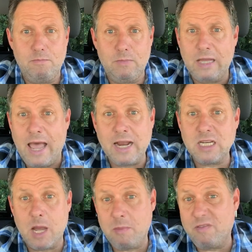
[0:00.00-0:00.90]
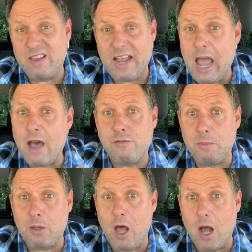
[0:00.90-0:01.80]
lag time of like half a
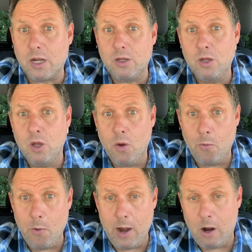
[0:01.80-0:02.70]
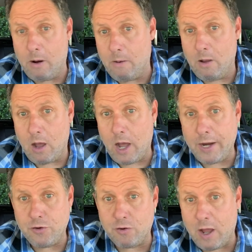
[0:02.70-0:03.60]
block where
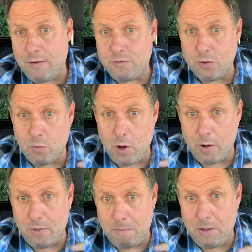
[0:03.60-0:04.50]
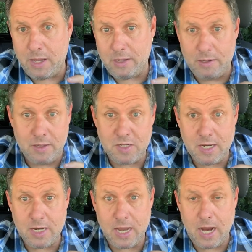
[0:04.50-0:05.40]
I drive to where the pin is
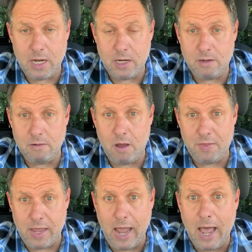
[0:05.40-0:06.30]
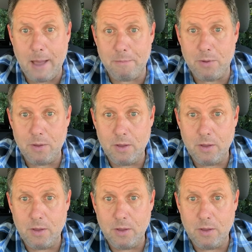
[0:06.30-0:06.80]
indicated on the app,